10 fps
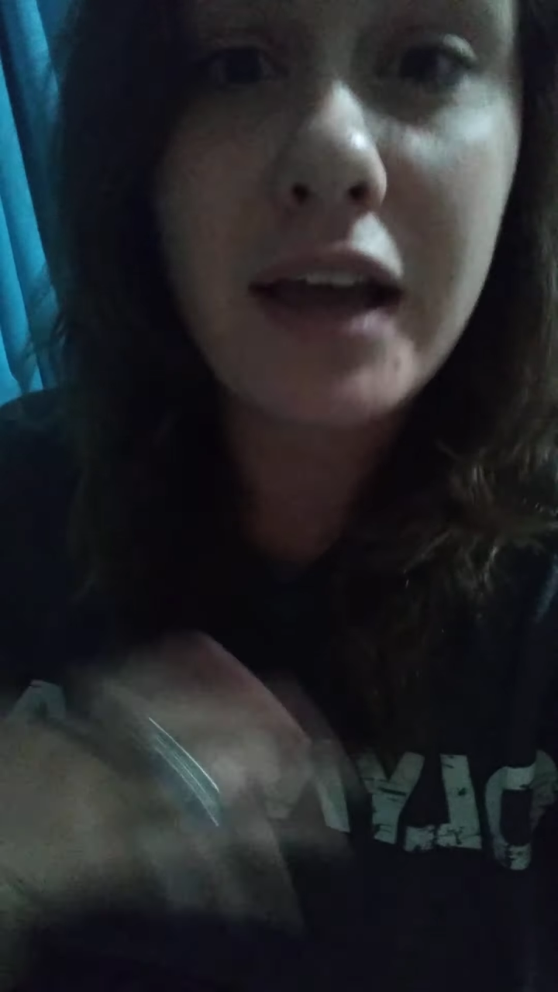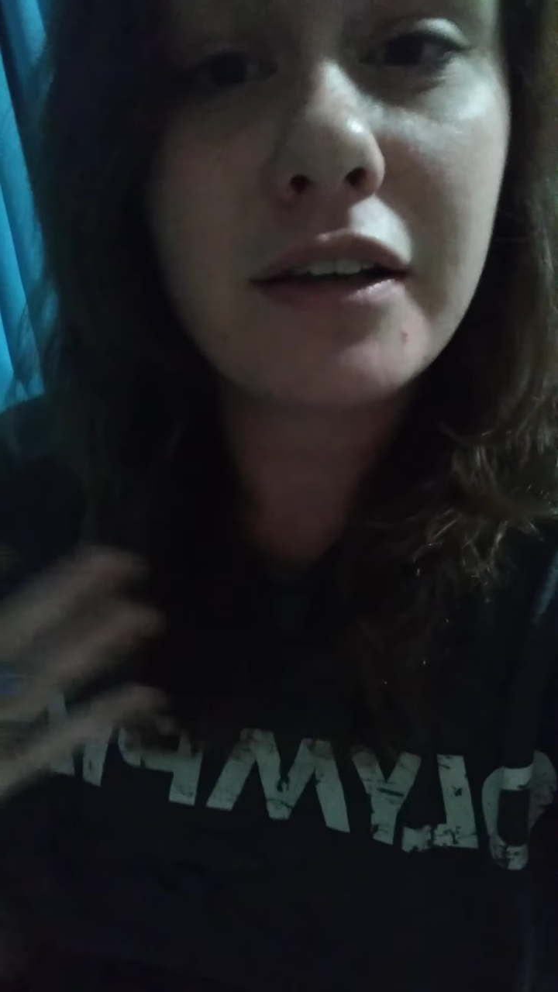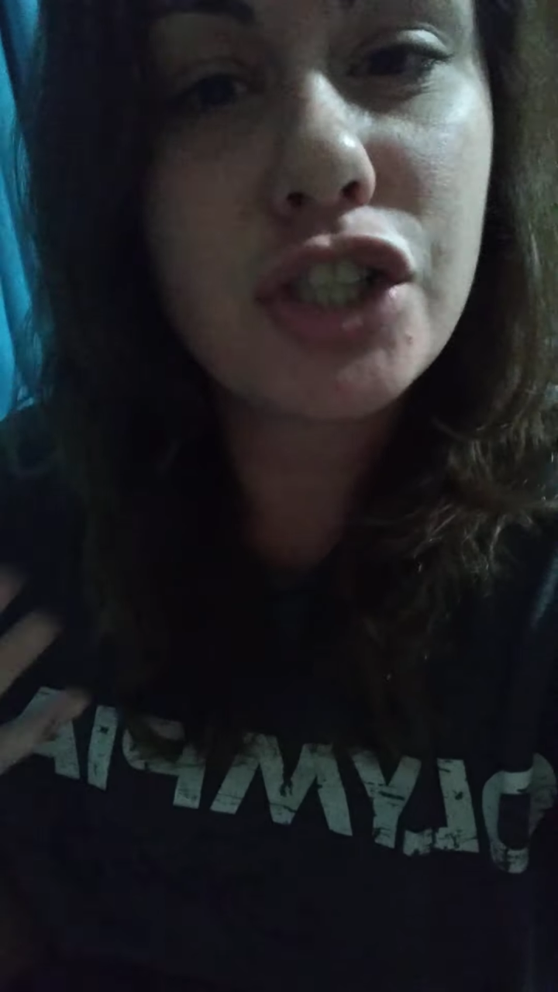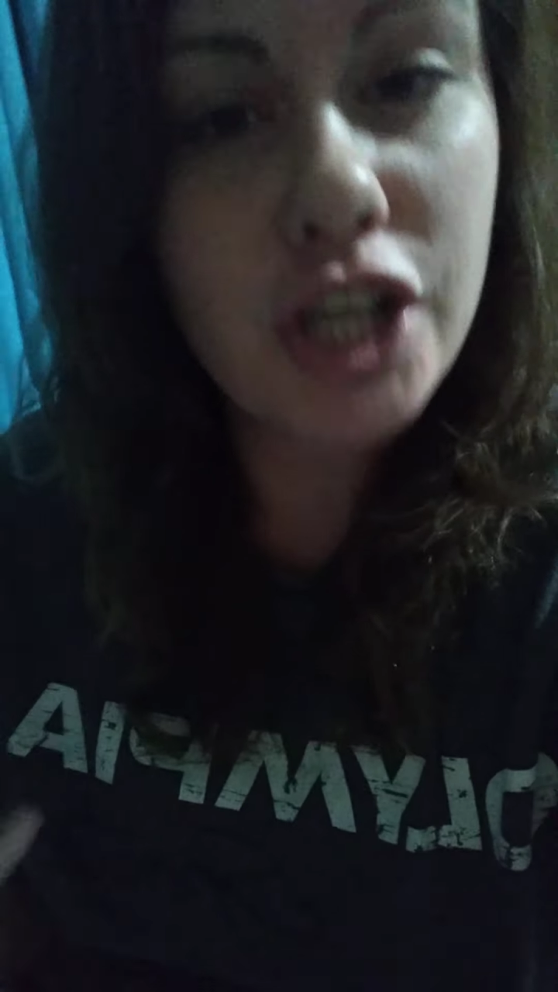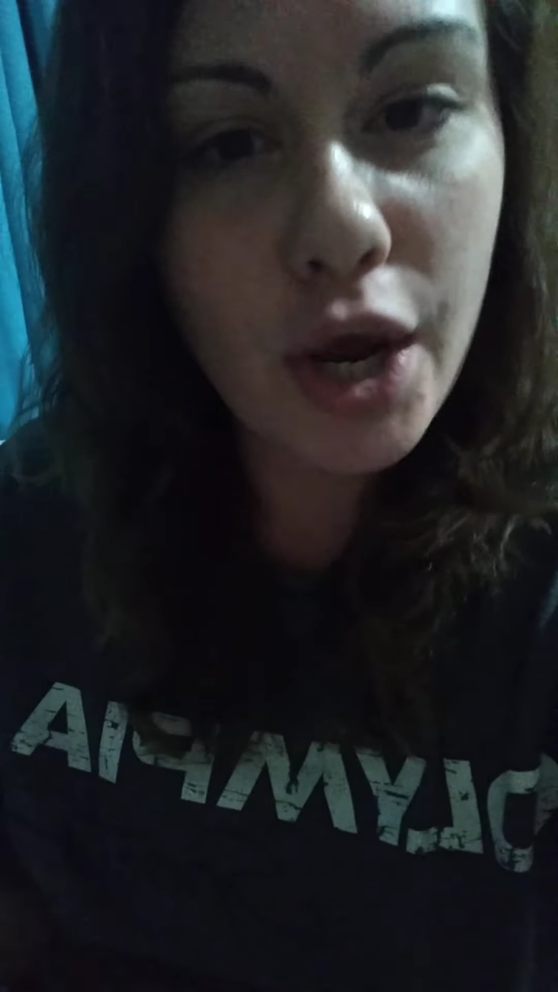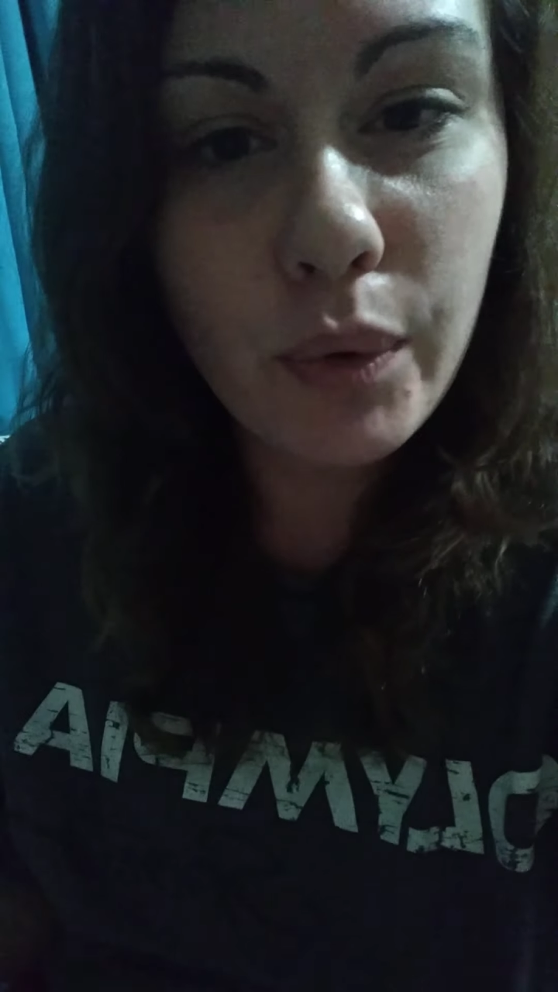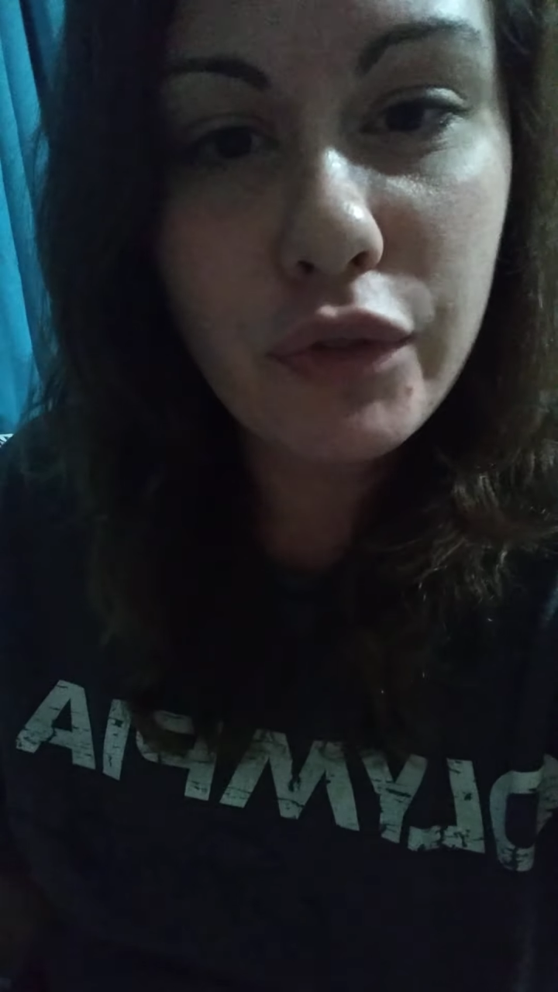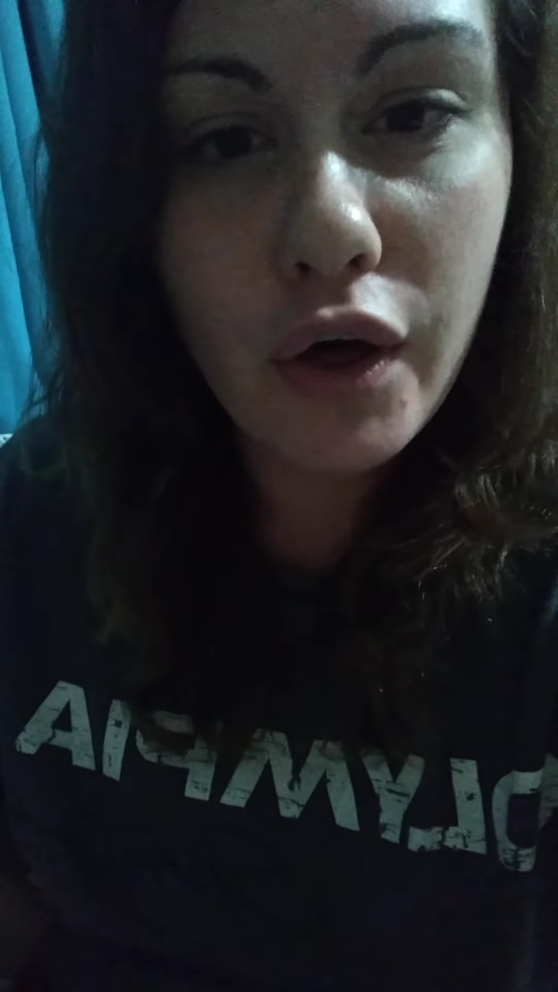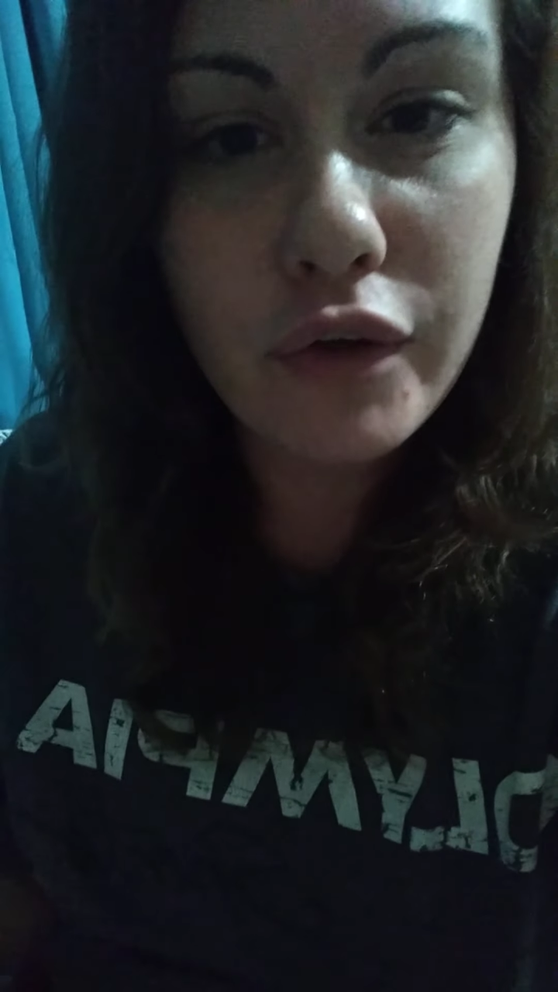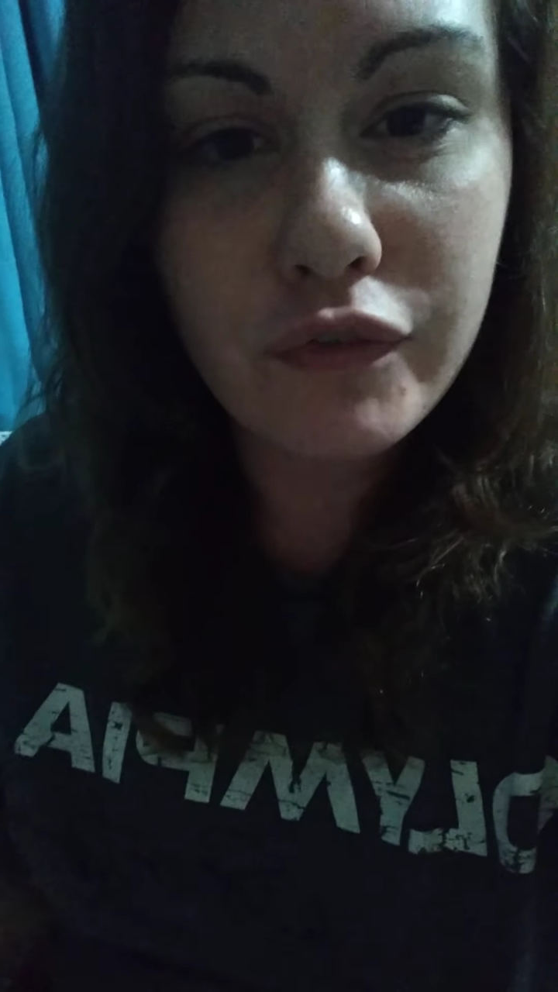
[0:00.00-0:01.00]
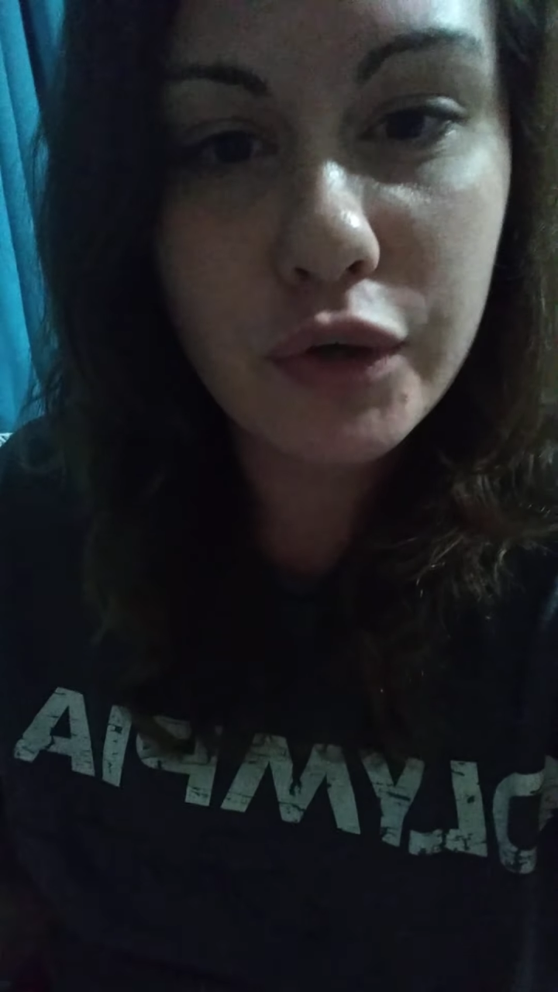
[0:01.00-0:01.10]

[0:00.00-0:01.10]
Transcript: and share with all of